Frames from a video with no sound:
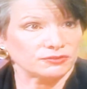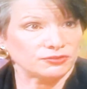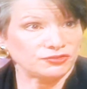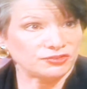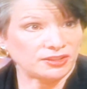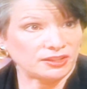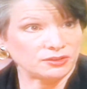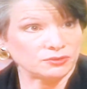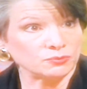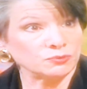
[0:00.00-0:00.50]
of
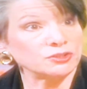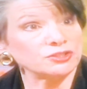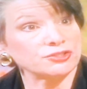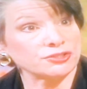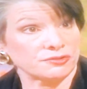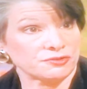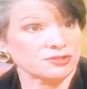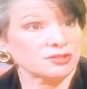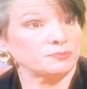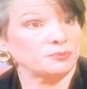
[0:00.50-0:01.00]
Satan, which
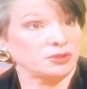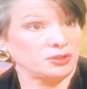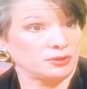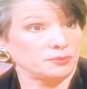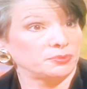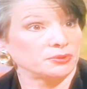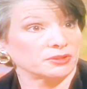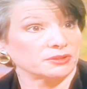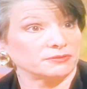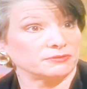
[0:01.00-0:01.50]
shows up in the
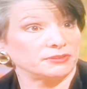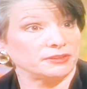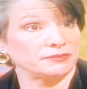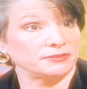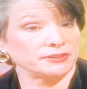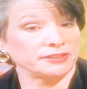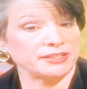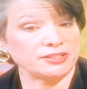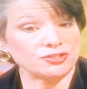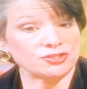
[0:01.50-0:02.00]
book of
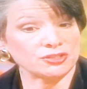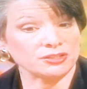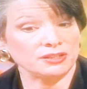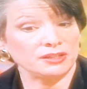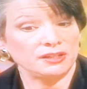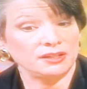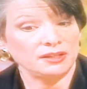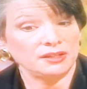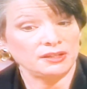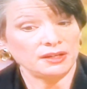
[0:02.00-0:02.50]

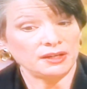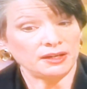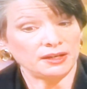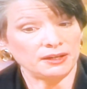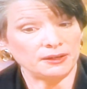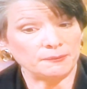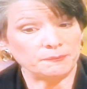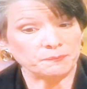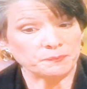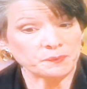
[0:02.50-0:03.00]
Revelation,
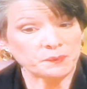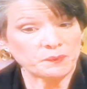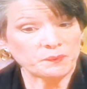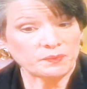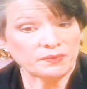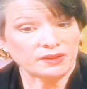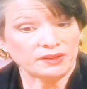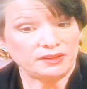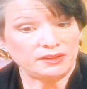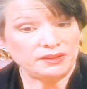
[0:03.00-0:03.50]

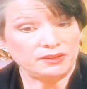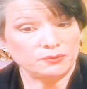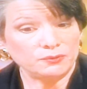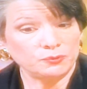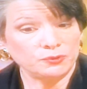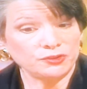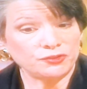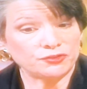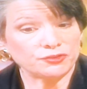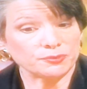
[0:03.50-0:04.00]
it
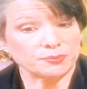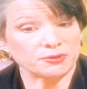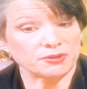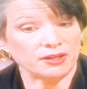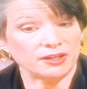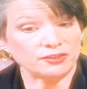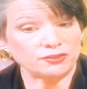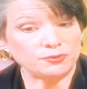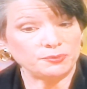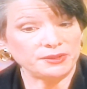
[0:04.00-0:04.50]
wouldn't
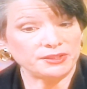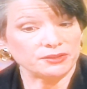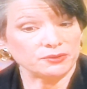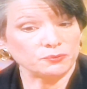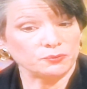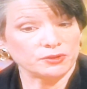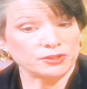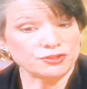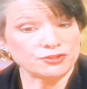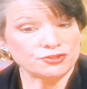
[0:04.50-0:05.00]
surprise me that
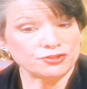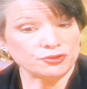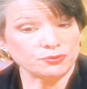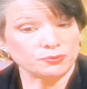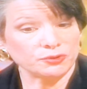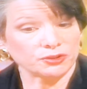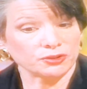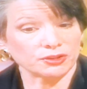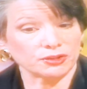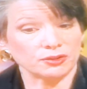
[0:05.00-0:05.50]
one Jew
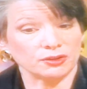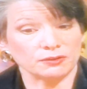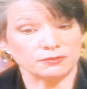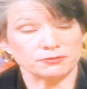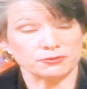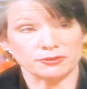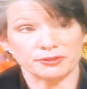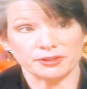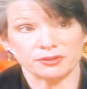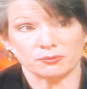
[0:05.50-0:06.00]
would look
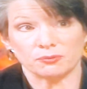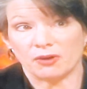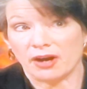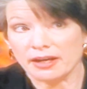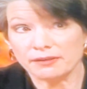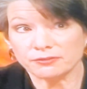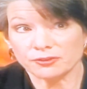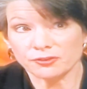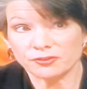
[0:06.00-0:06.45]
over at a rival